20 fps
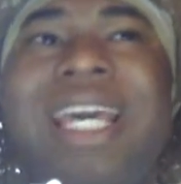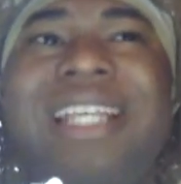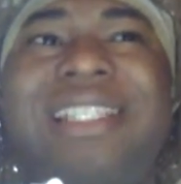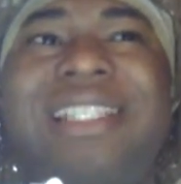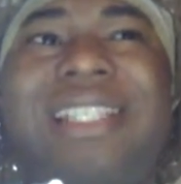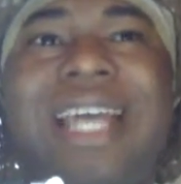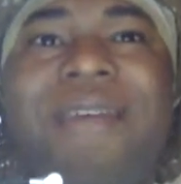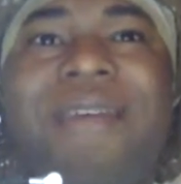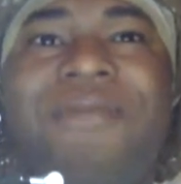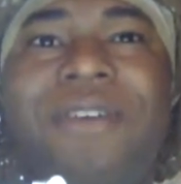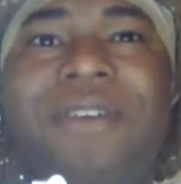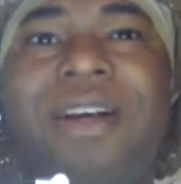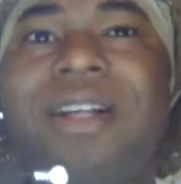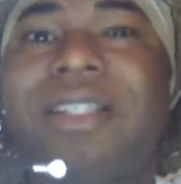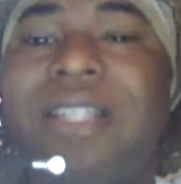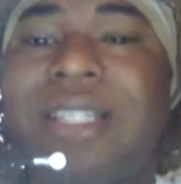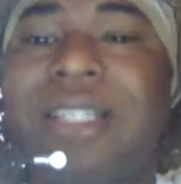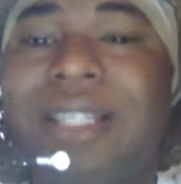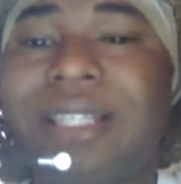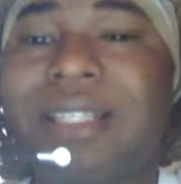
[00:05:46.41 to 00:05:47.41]
It's time for
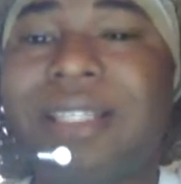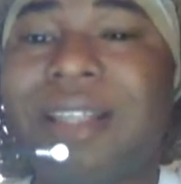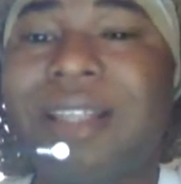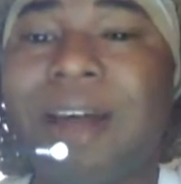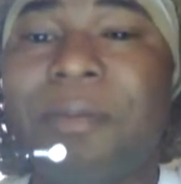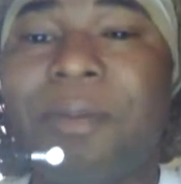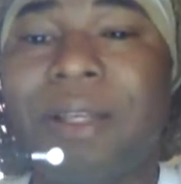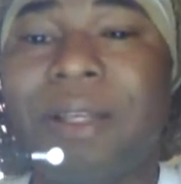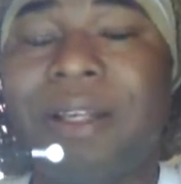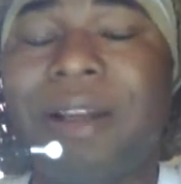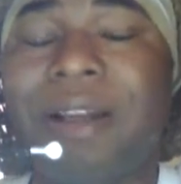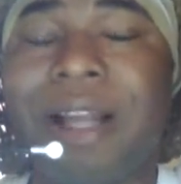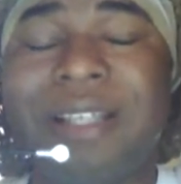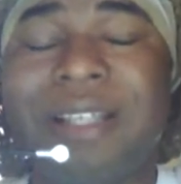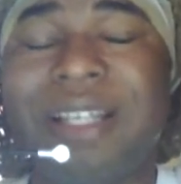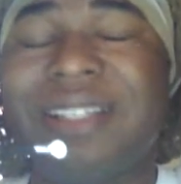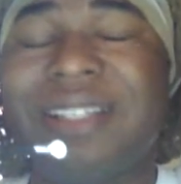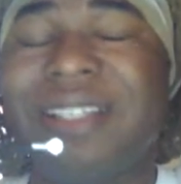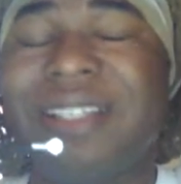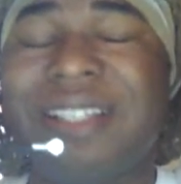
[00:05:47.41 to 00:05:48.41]
us is to stop
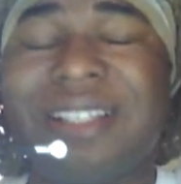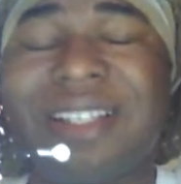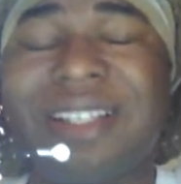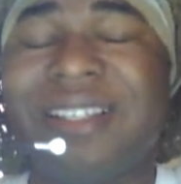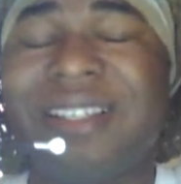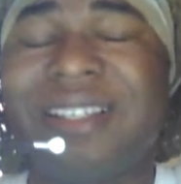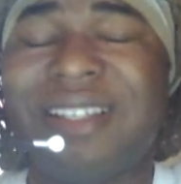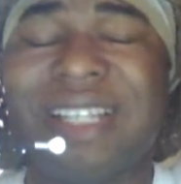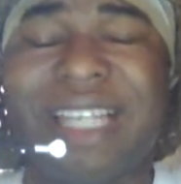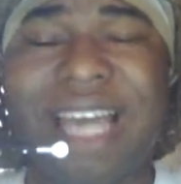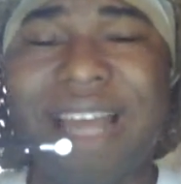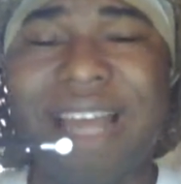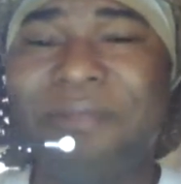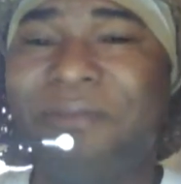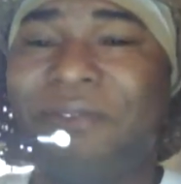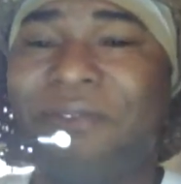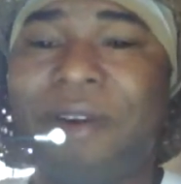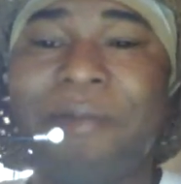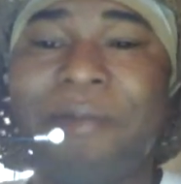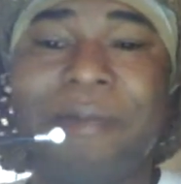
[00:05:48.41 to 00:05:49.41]
to get
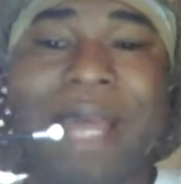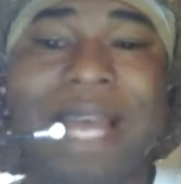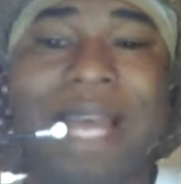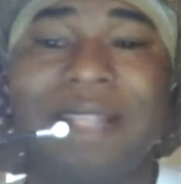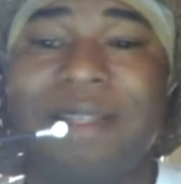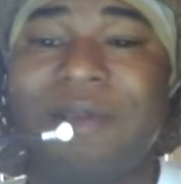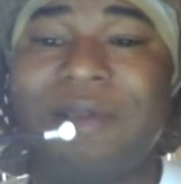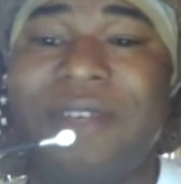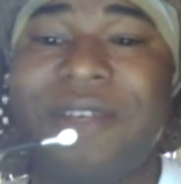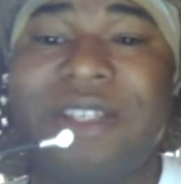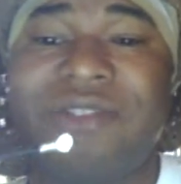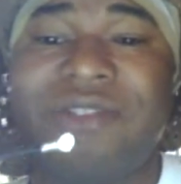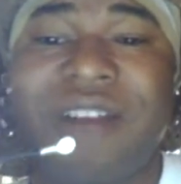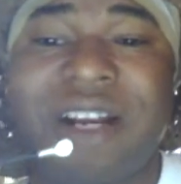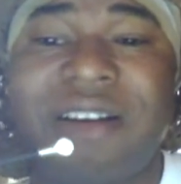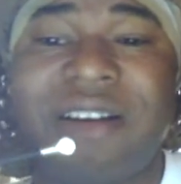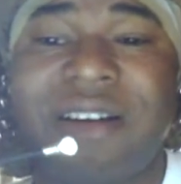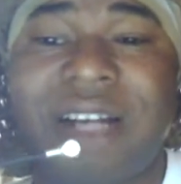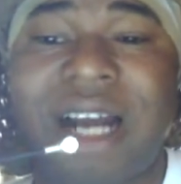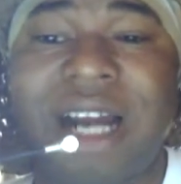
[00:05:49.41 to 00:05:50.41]
from behind some of these
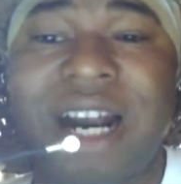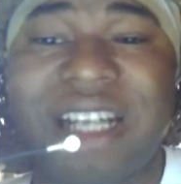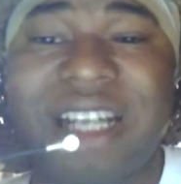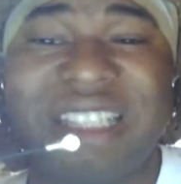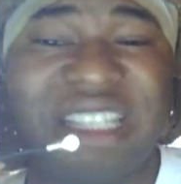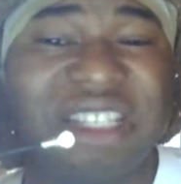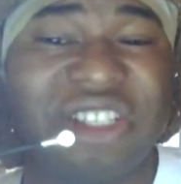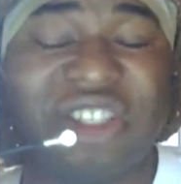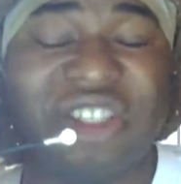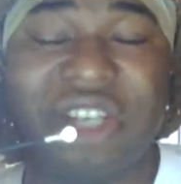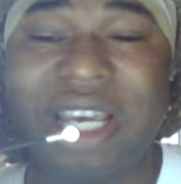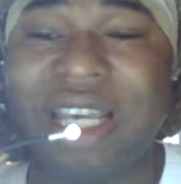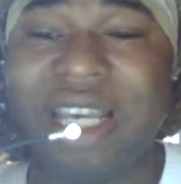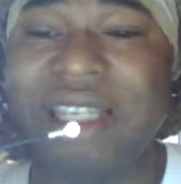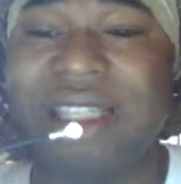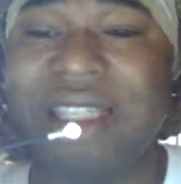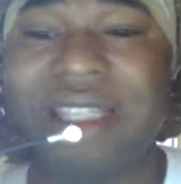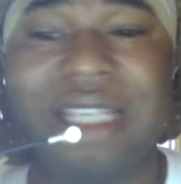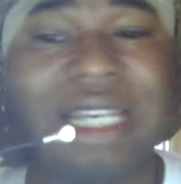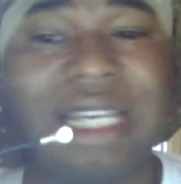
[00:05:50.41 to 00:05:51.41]
record artists,
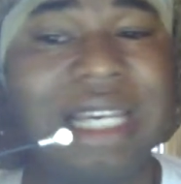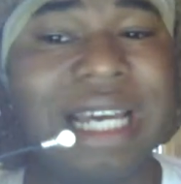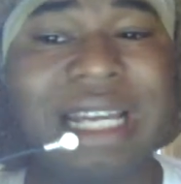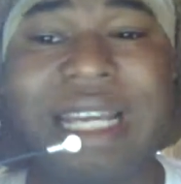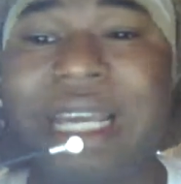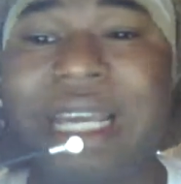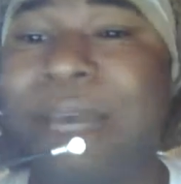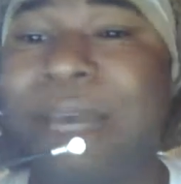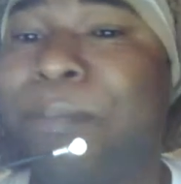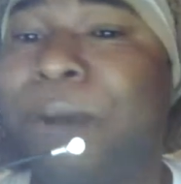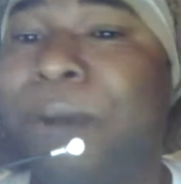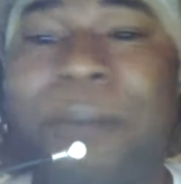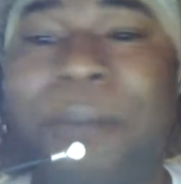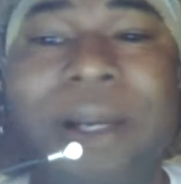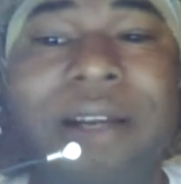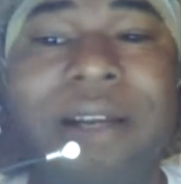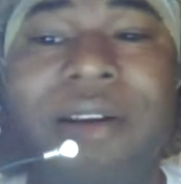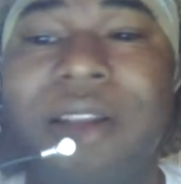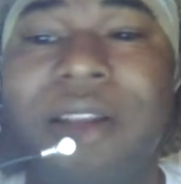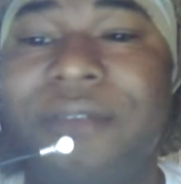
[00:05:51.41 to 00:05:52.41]
Jay-Z and hip-hop
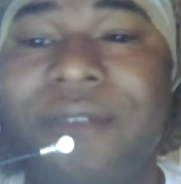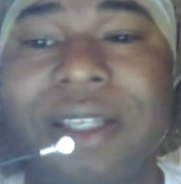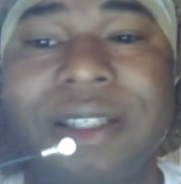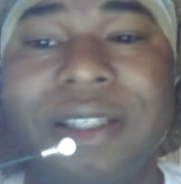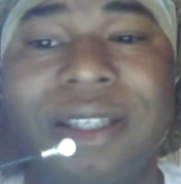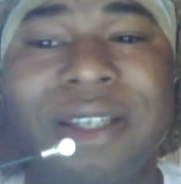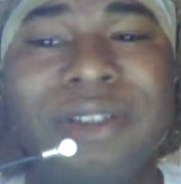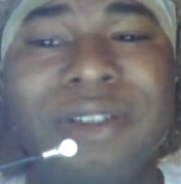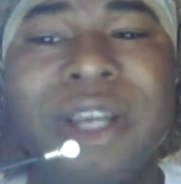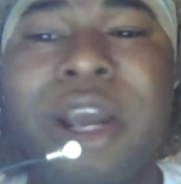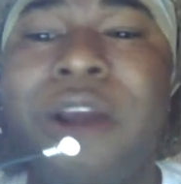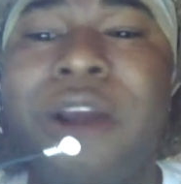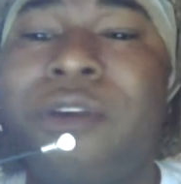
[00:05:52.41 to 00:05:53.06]
and all of these things.